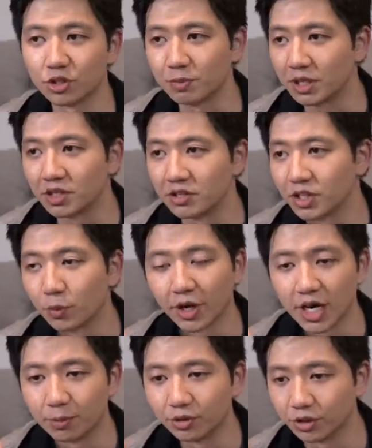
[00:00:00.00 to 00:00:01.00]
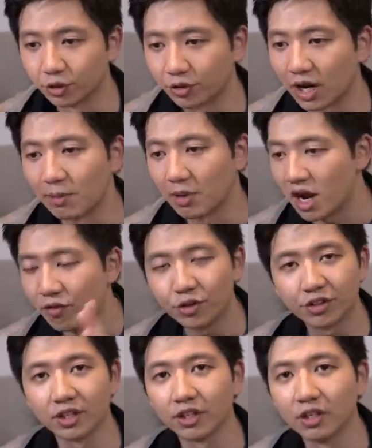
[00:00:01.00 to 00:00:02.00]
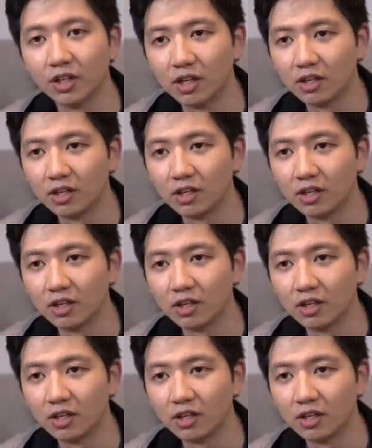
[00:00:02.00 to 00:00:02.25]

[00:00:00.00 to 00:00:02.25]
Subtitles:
just because they were able to cram everything,